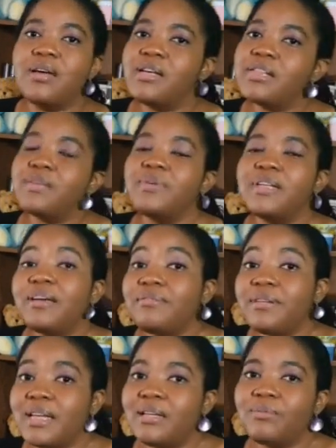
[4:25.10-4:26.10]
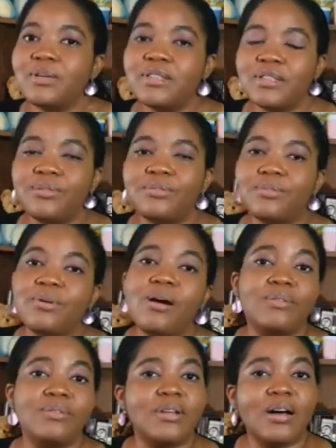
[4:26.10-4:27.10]
So we definitely want to know how
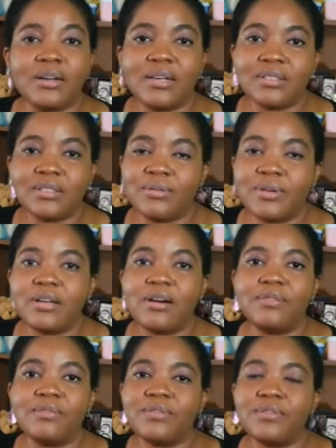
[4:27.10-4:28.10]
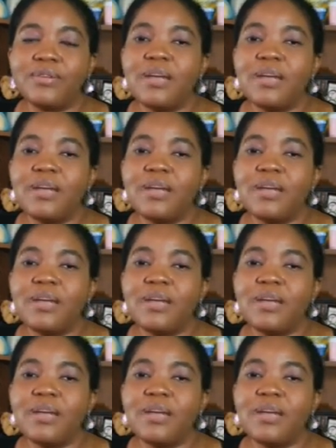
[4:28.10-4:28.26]
long it's going on for.